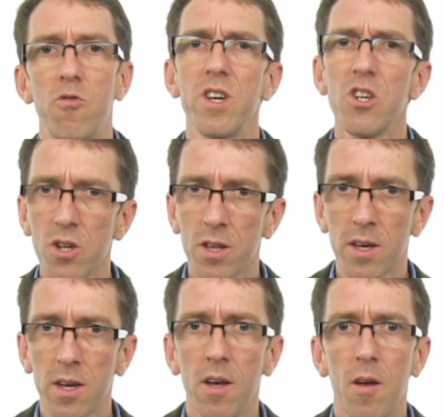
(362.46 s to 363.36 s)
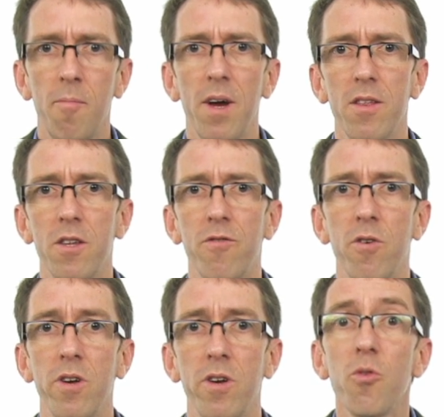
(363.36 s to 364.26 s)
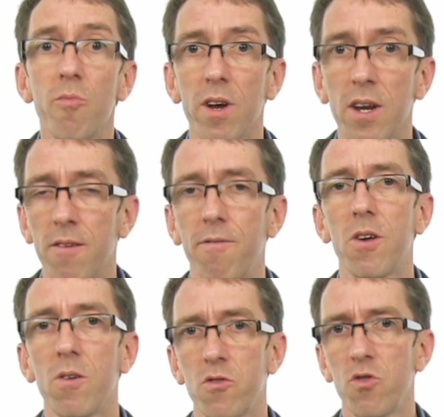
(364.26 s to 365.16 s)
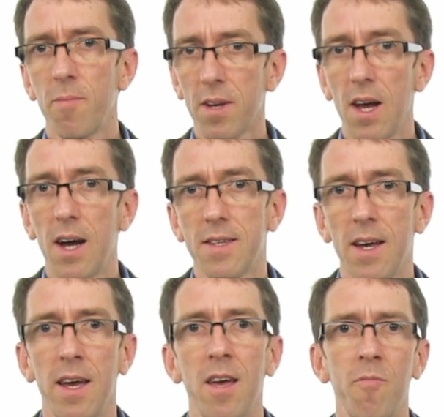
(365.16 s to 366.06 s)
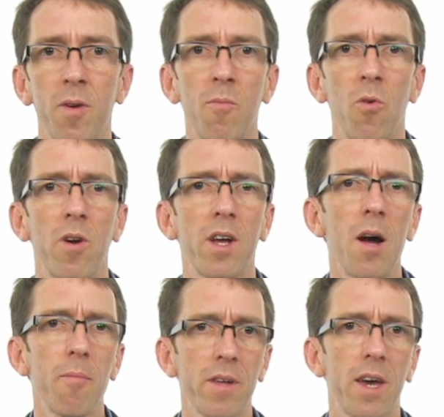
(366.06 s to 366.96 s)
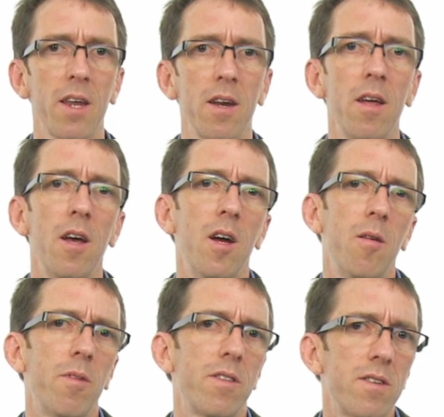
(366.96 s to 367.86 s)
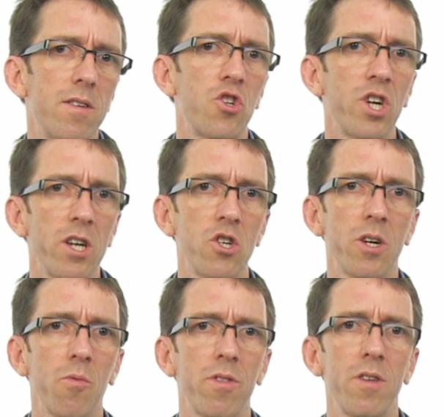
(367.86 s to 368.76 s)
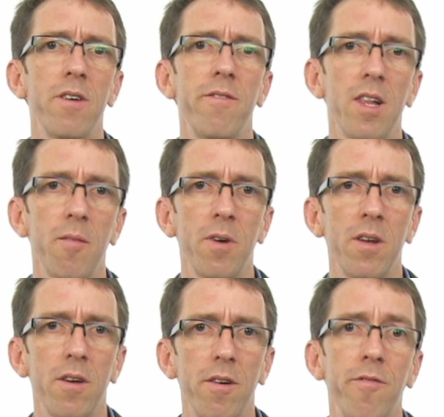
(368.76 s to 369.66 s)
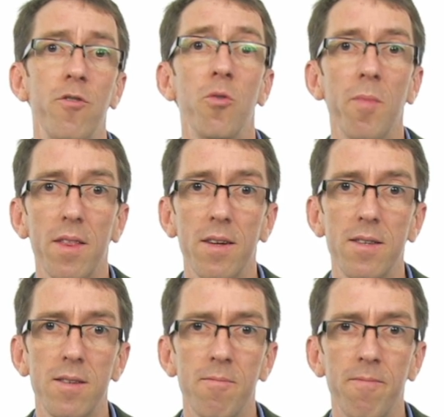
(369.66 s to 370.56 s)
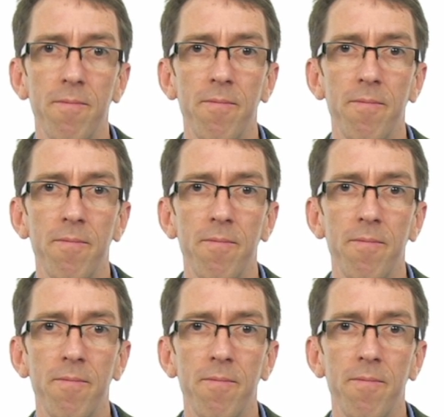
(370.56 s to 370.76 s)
Traditionally, methods for enumerating fecal streptococci have been more complicated, but this is changing with the development of new methods.